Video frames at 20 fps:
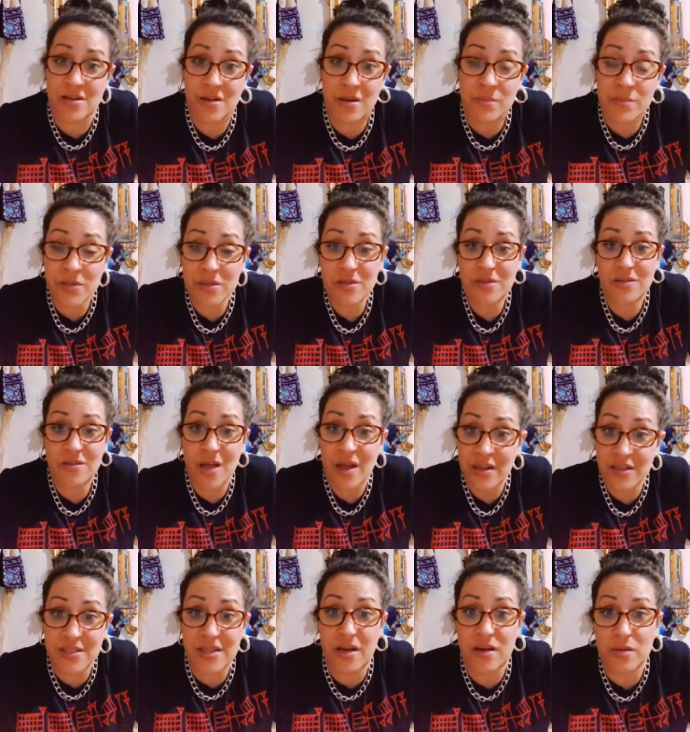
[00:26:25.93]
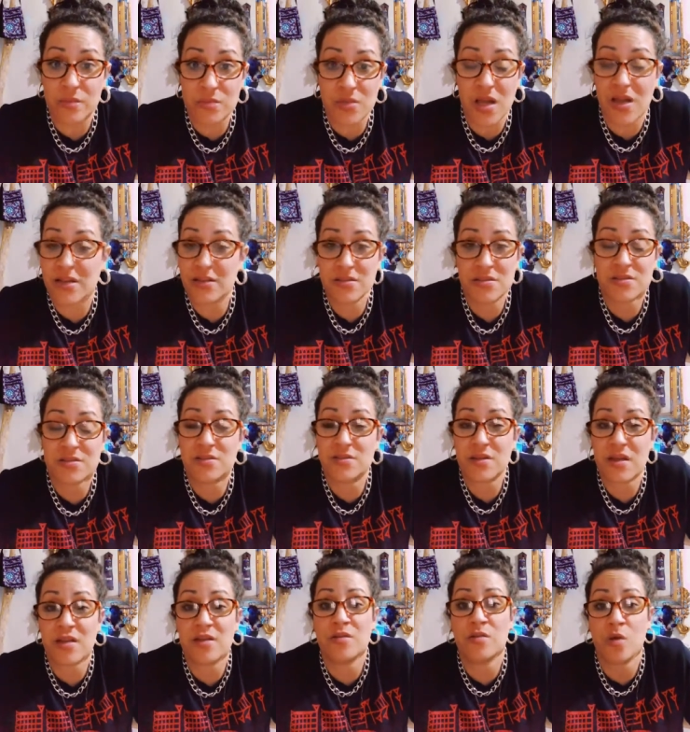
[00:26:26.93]
I'm on lockdown. i just
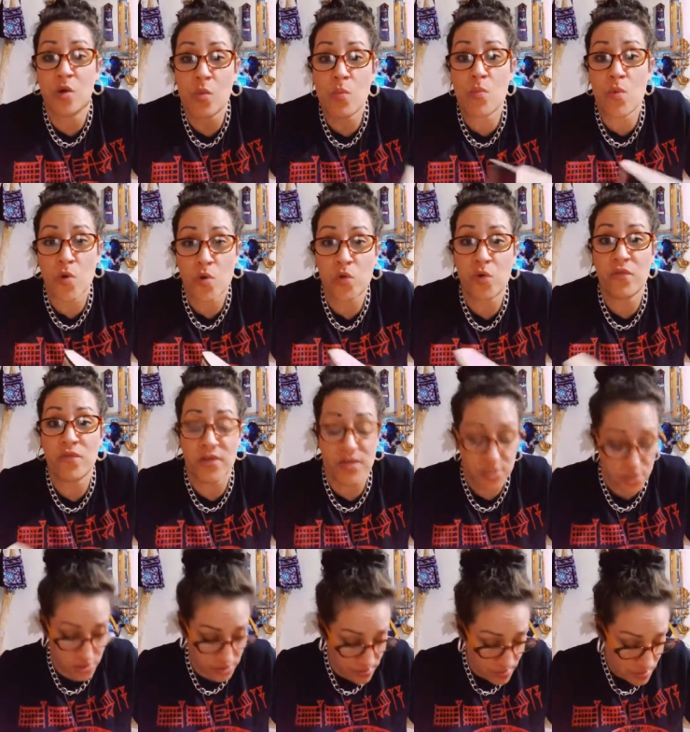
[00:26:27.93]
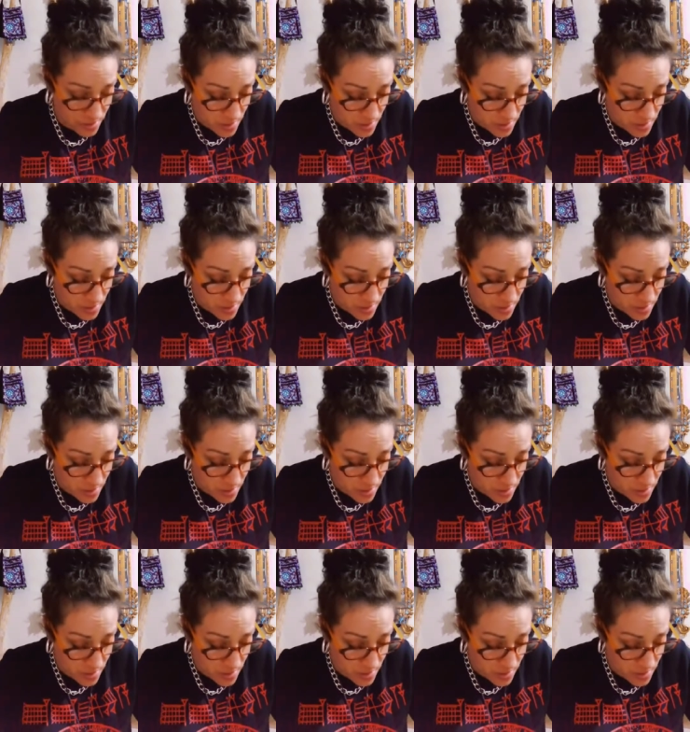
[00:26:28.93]
had no motivation.